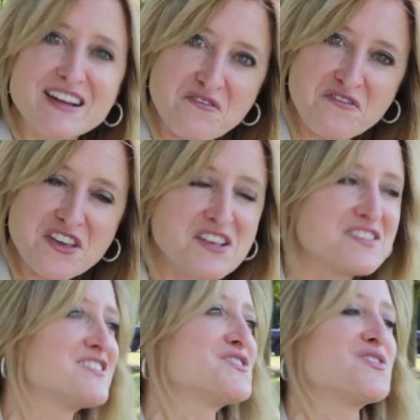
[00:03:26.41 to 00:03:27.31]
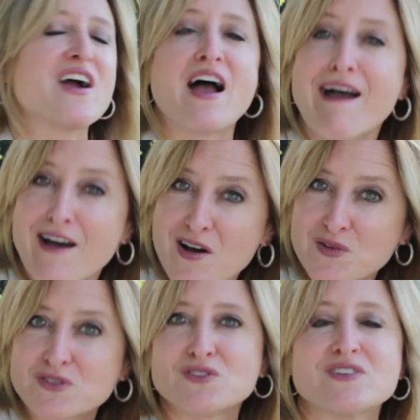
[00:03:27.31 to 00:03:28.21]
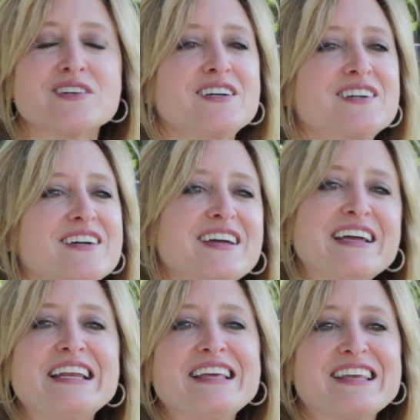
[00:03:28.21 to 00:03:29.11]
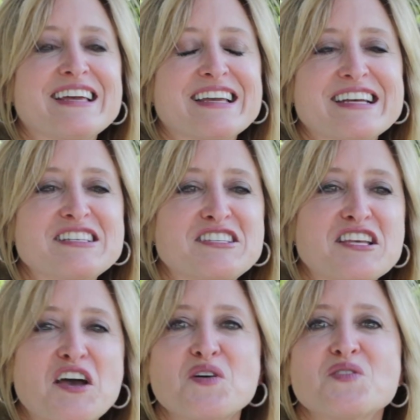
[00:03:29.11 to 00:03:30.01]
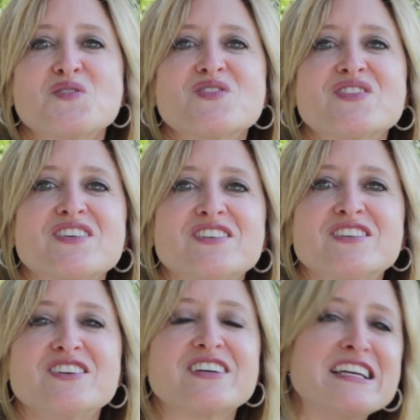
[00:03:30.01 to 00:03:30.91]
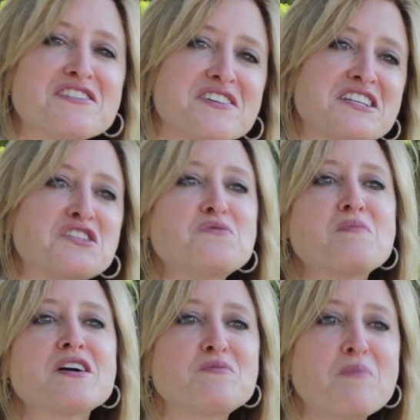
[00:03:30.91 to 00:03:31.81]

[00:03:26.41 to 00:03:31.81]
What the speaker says: a fence or a house or anything, and so you can either get too much